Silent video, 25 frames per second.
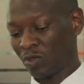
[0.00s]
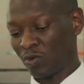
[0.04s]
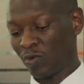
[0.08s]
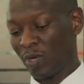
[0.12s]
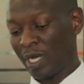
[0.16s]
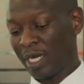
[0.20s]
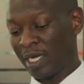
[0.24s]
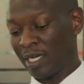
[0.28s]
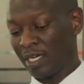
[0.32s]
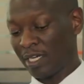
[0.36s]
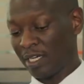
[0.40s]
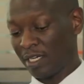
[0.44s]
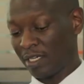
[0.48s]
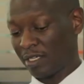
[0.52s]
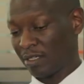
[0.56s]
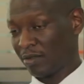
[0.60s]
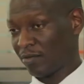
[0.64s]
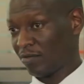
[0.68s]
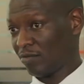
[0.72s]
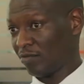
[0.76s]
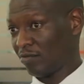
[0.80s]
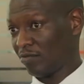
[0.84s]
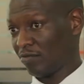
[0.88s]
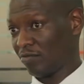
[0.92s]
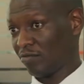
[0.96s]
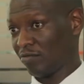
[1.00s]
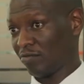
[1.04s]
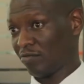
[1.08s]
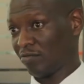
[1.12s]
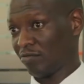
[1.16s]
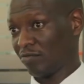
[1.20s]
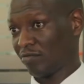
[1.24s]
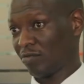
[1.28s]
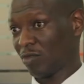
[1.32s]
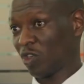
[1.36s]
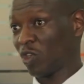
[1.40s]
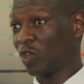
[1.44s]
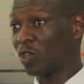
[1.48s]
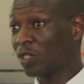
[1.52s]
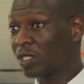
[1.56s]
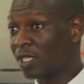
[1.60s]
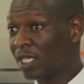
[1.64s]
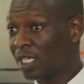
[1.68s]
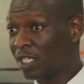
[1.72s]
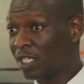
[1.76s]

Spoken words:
One, costly